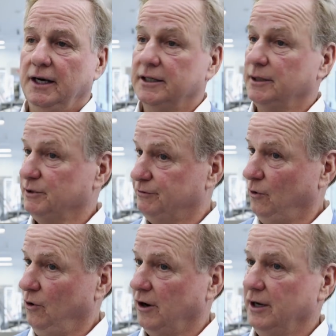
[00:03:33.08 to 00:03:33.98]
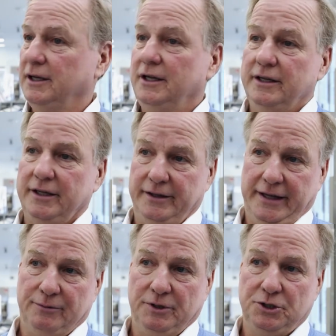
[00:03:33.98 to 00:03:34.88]
Number four,
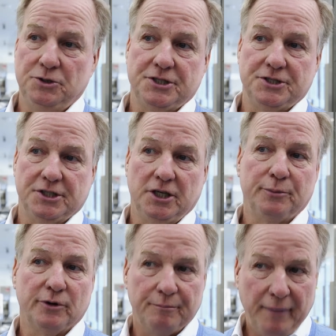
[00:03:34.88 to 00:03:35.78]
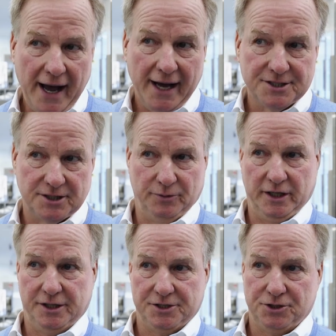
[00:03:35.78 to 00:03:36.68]
that reduces the number of bags that
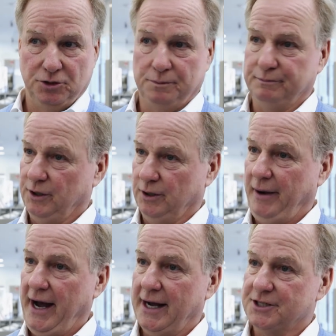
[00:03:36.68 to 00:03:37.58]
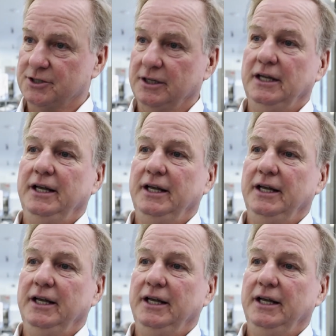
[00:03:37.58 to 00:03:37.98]
we consume per batch.